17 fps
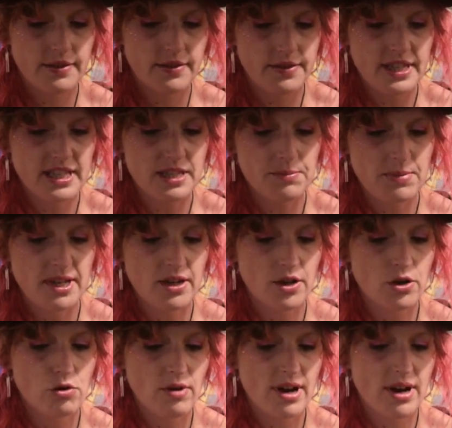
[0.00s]
this being
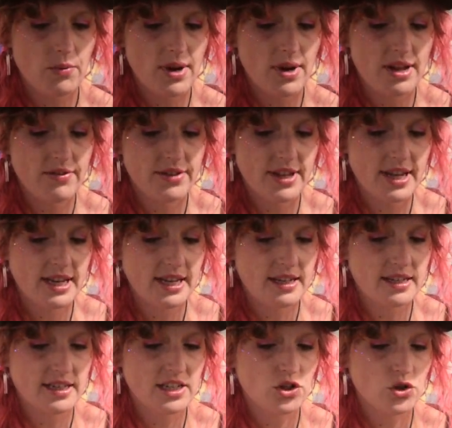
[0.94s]
a great way of getting
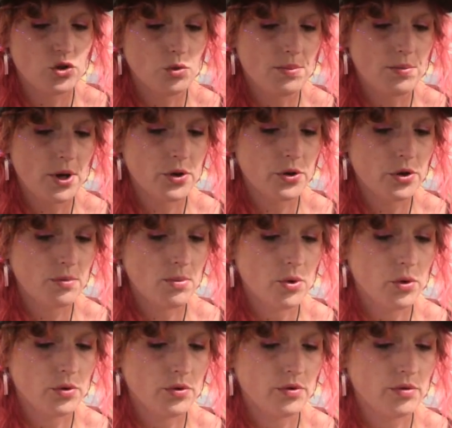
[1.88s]
additional
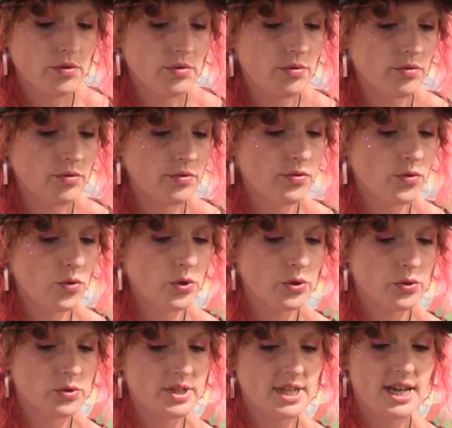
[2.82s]
Pokemon for
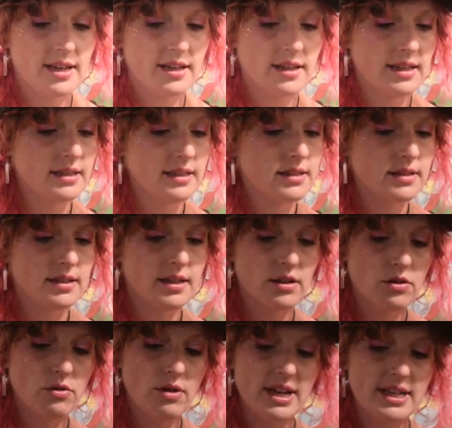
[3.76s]
your deck, it's
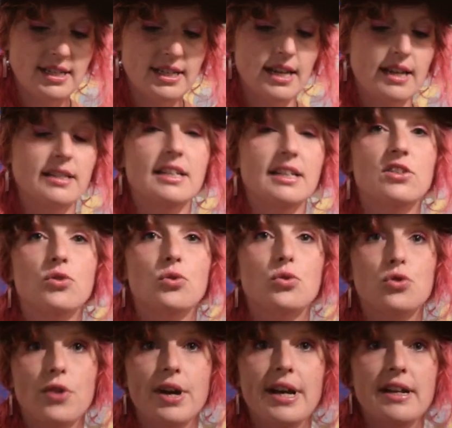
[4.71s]
great to get additional
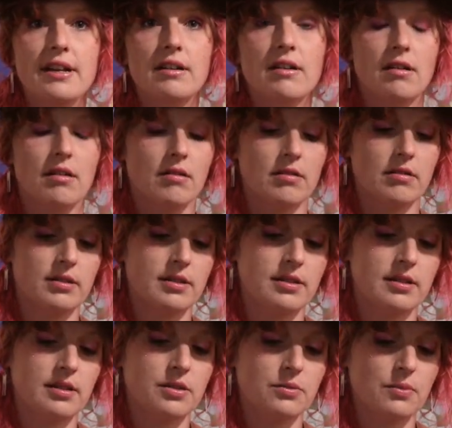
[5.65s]
trainer
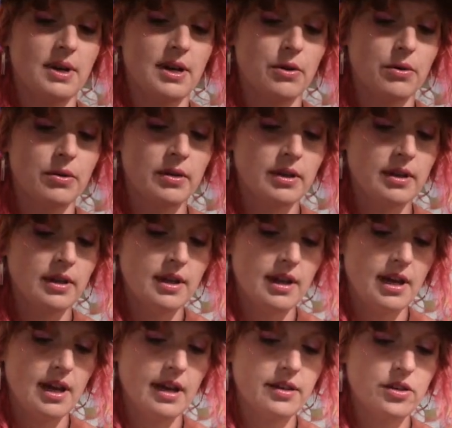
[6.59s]
cards as well.
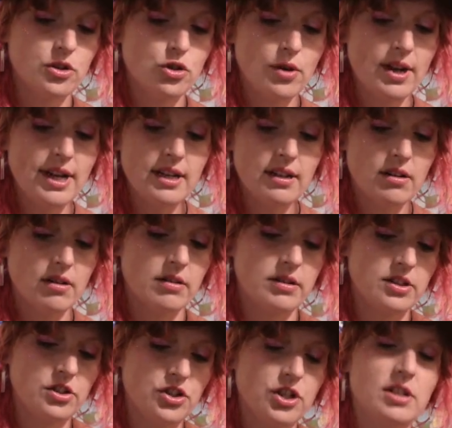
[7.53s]
And the trainer
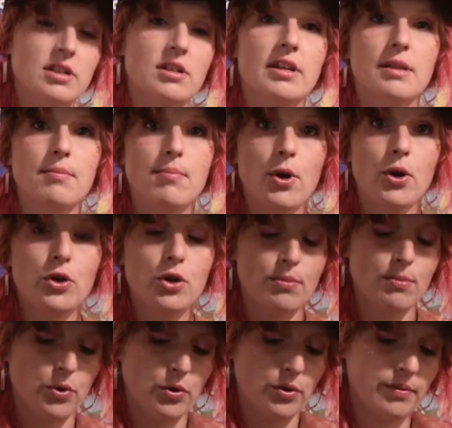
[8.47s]
cards, just like the
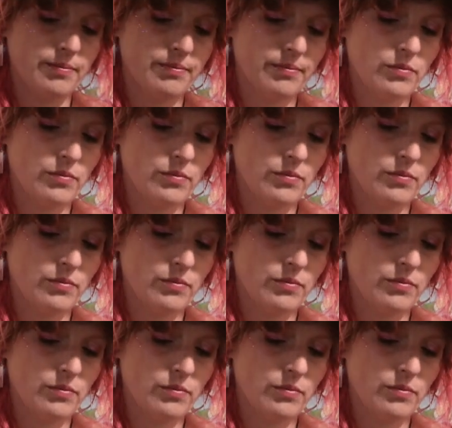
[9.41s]
Pokemon,